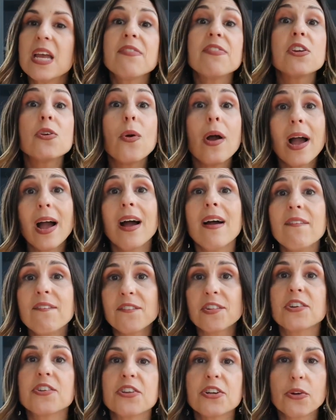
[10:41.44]
If you have
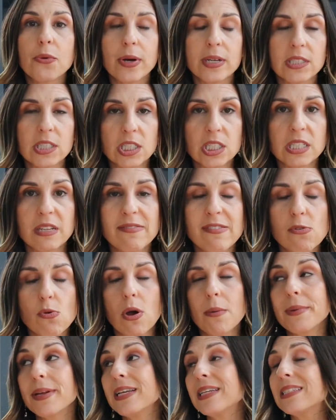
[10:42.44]
further questions, if you
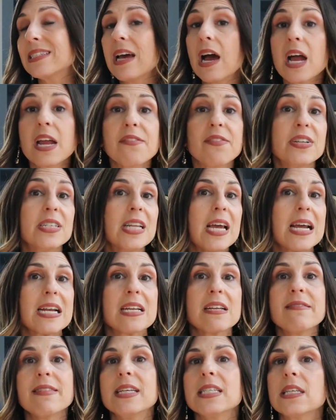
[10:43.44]
want me to dive into
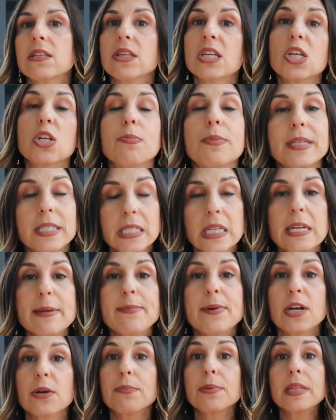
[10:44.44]
any of these a little bit
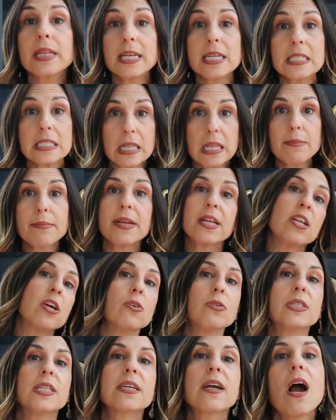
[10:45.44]
deeper, please let me
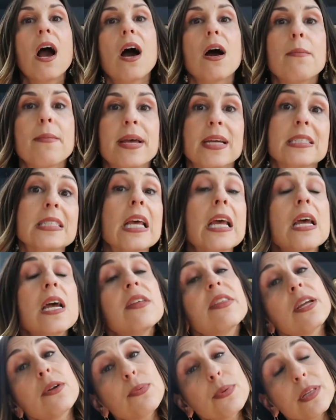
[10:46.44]
know in the comments.
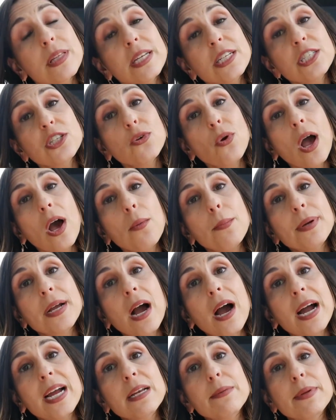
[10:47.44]
They really do help
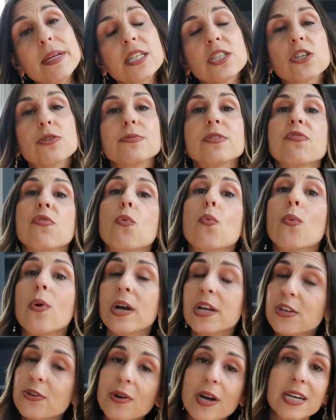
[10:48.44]
guide me in terms of
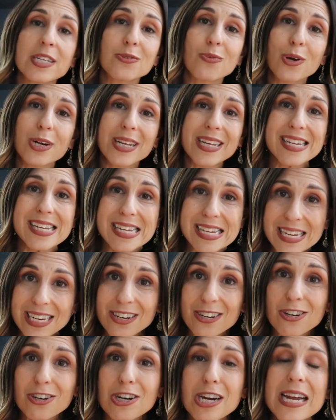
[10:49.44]
what you guys want to
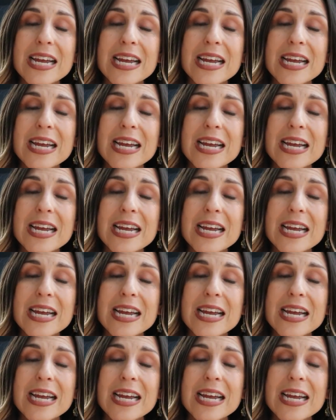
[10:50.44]
hear